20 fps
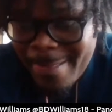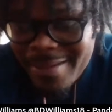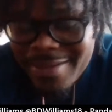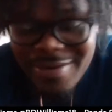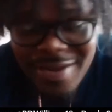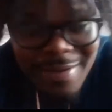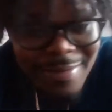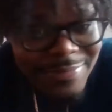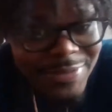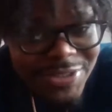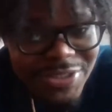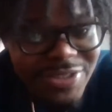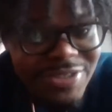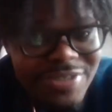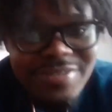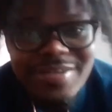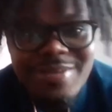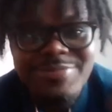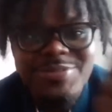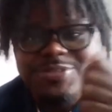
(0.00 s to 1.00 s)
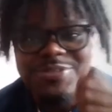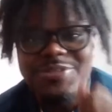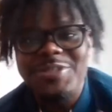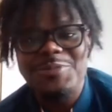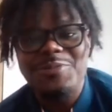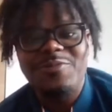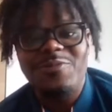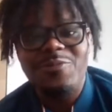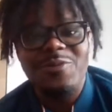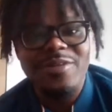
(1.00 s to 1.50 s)
I'm sure
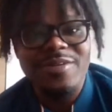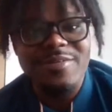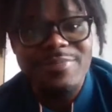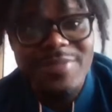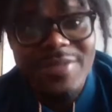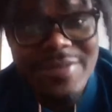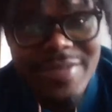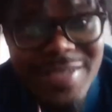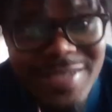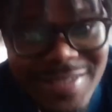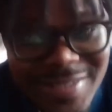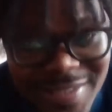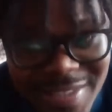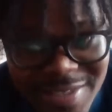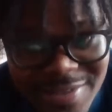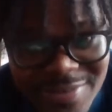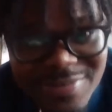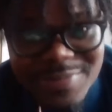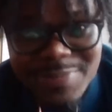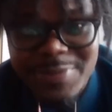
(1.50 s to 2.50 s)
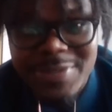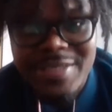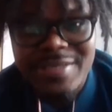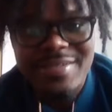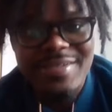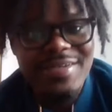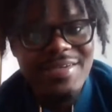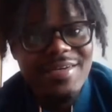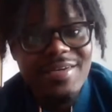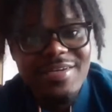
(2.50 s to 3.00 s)
years before they're getting killed,
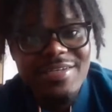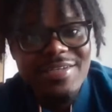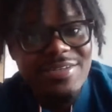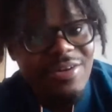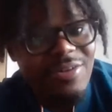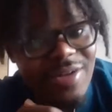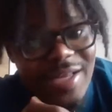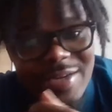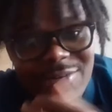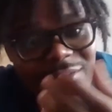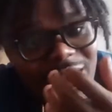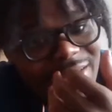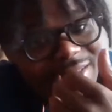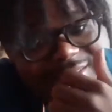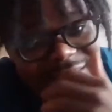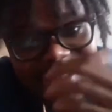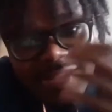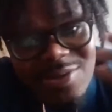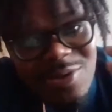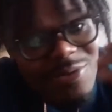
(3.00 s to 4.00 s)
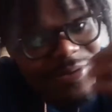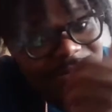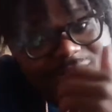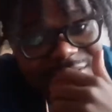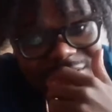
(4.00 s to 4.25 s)
but like Rocky Sin's holding